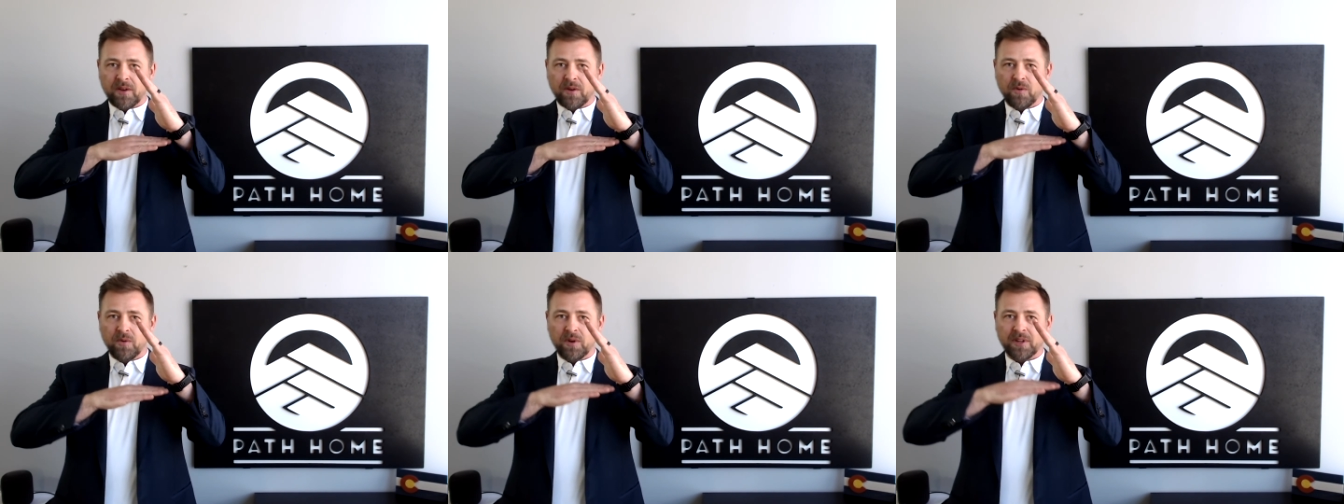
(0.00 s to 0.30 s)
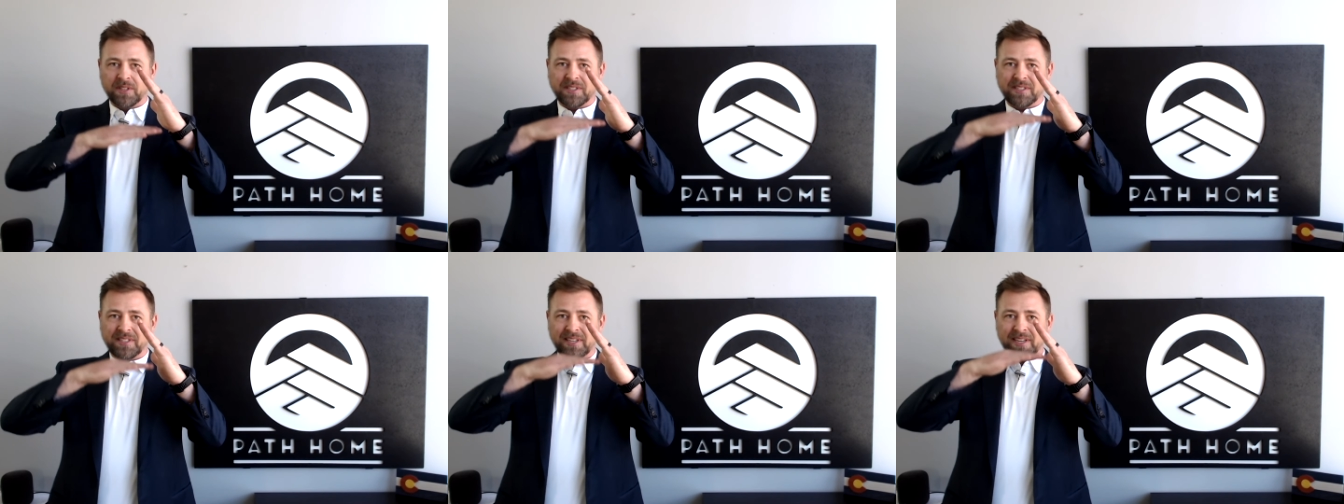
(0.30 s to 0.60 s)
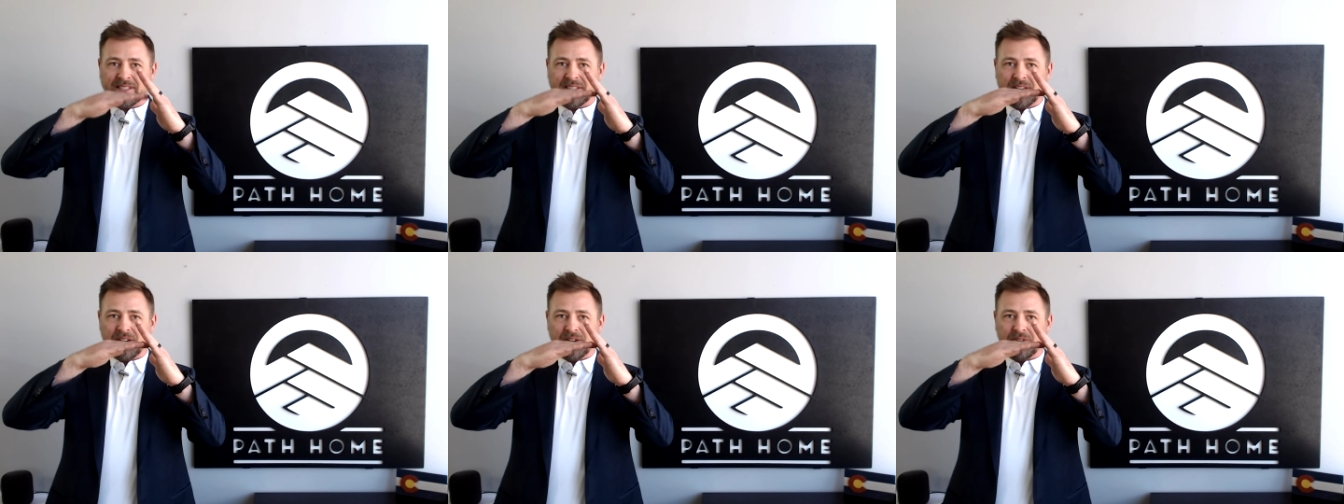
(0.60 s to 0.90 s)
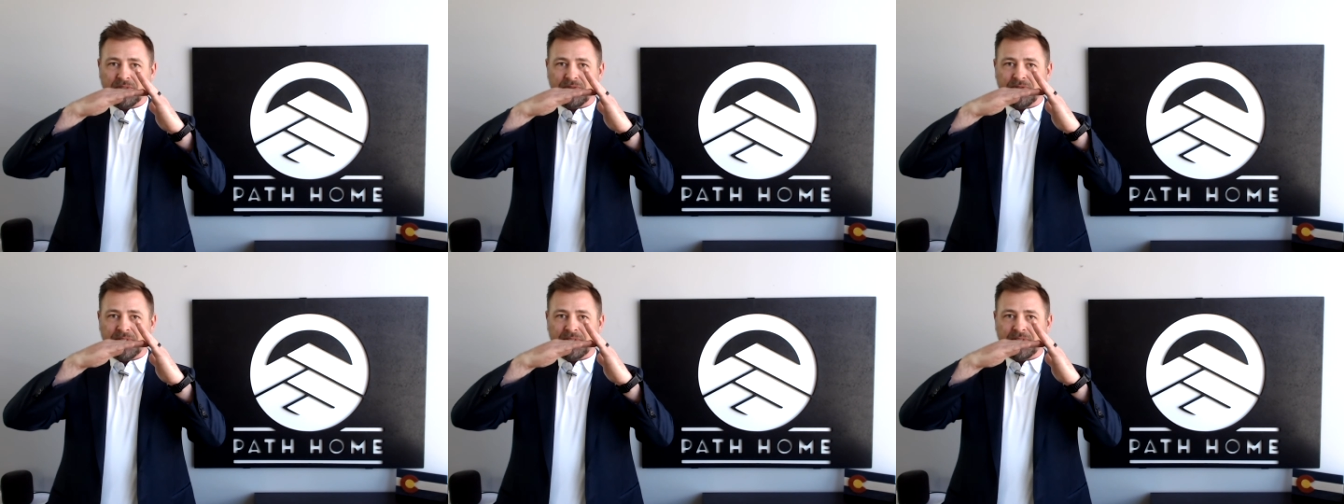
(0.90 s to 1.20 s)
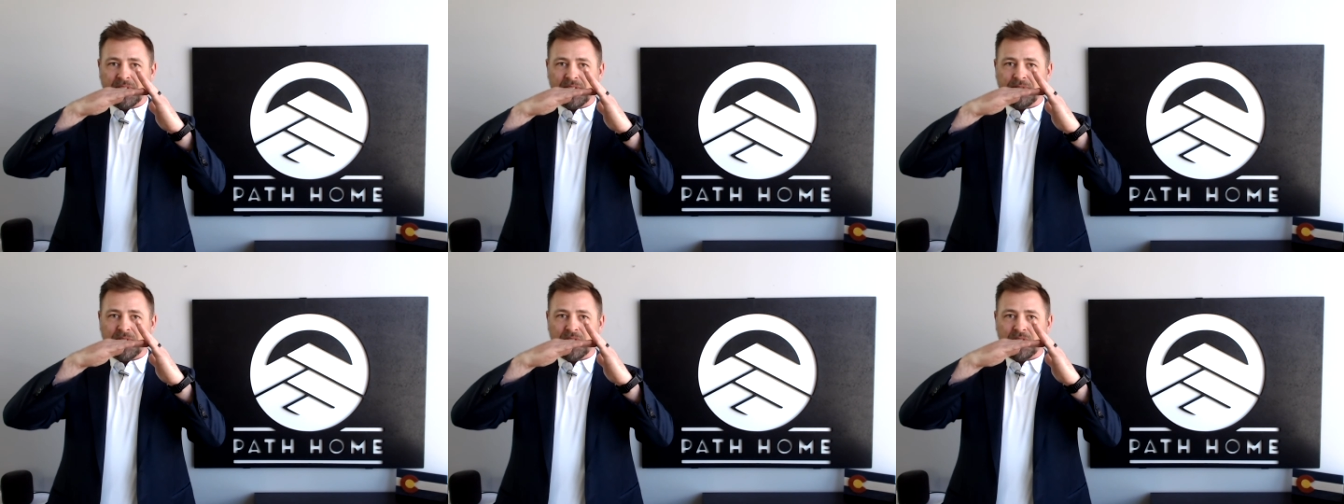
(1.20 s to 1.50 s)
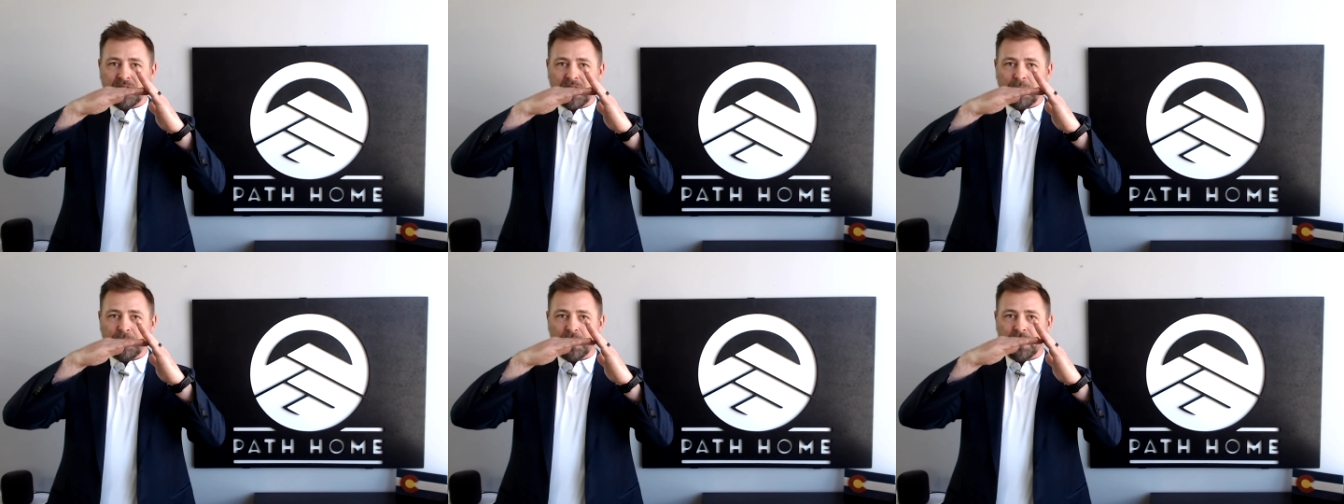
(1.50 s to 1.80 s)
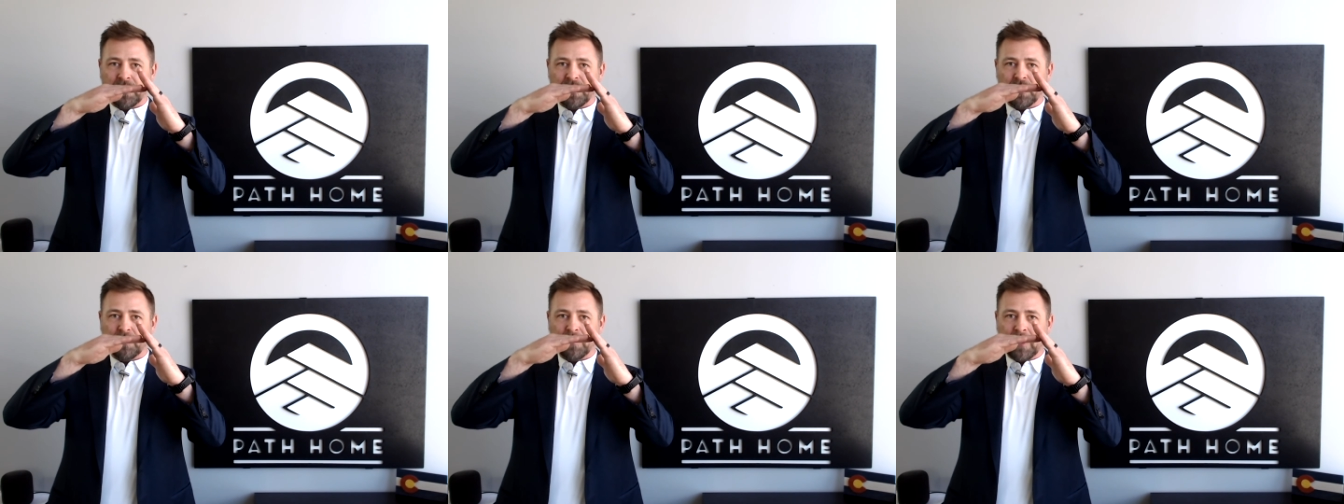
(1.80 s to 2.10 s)
Well, it's 650 for your
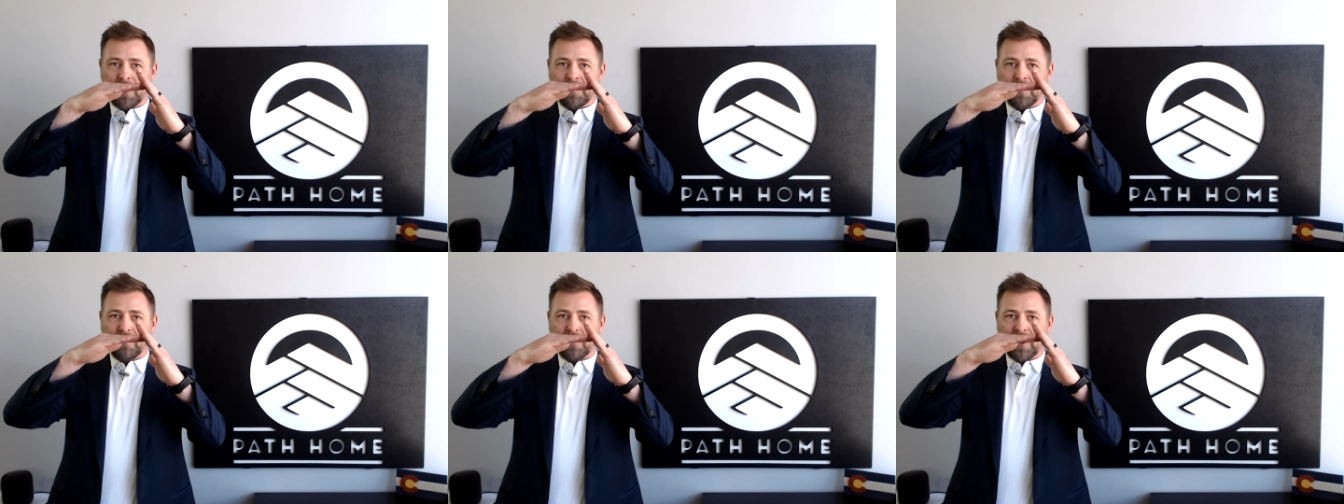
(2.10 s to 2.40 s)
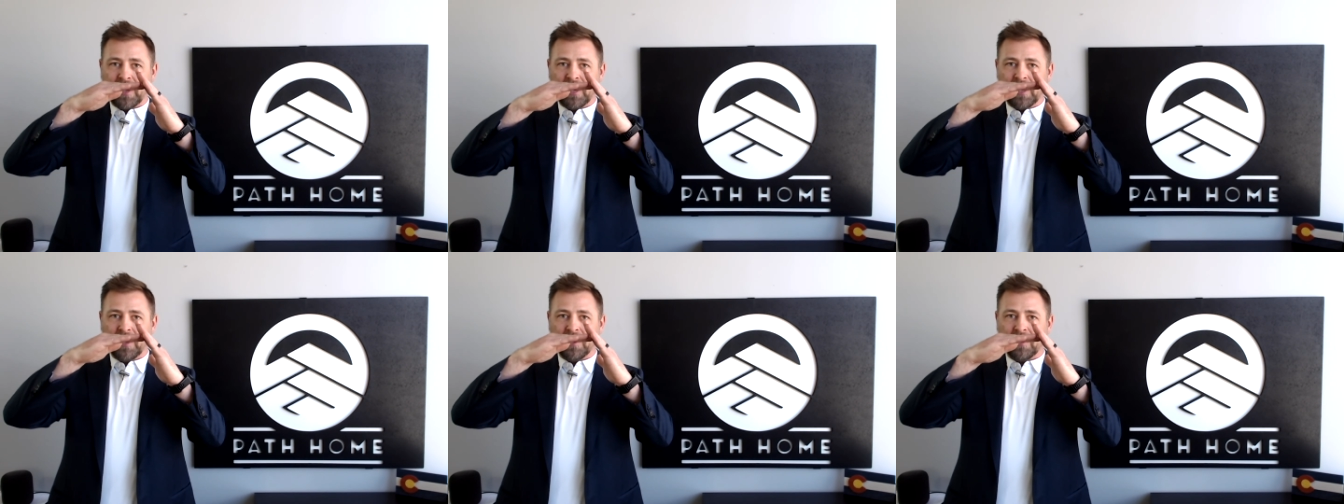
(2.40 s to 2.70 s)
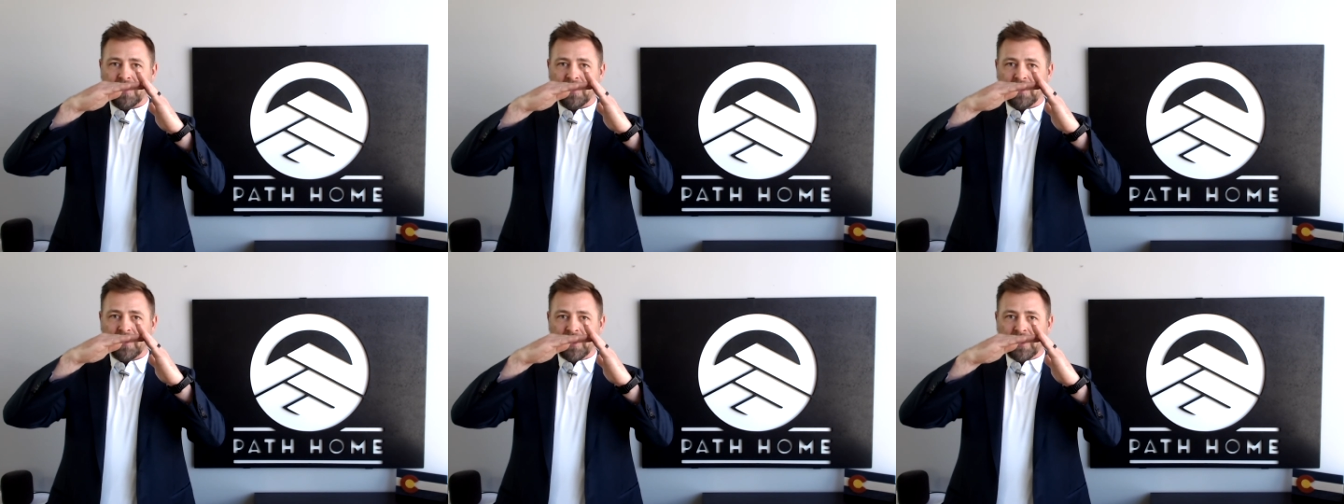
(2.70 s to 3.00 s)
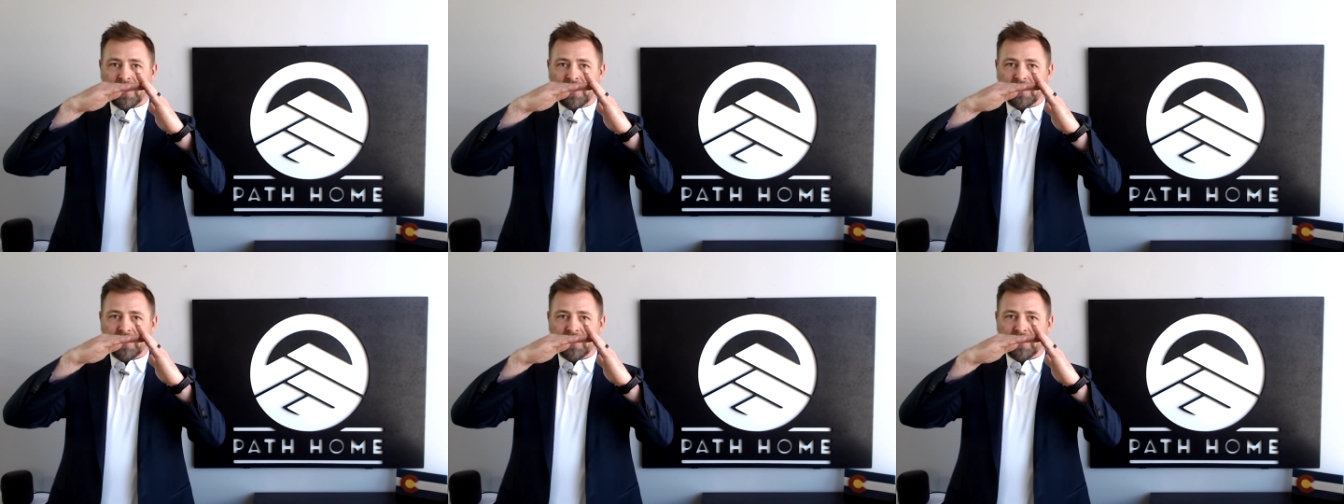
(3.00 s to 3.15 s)
neighborhood, you might be right here.